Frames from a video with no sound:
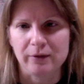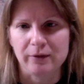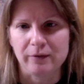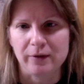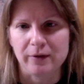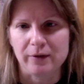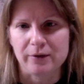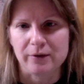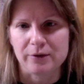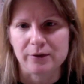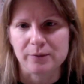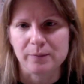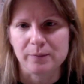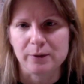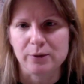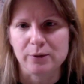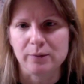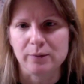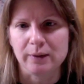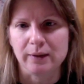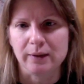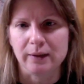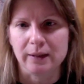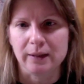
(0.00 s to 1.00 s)
falls
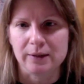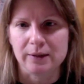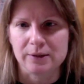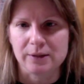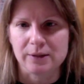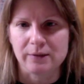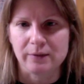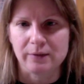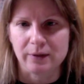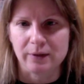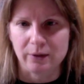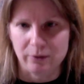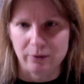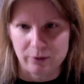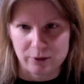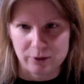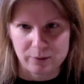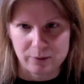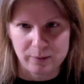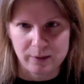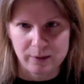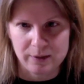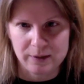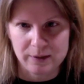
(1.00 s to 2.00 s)
between Thanksgiving and
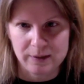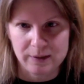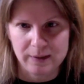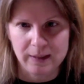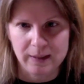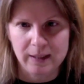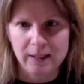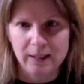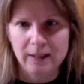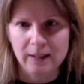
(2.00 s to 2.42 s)
Christmas.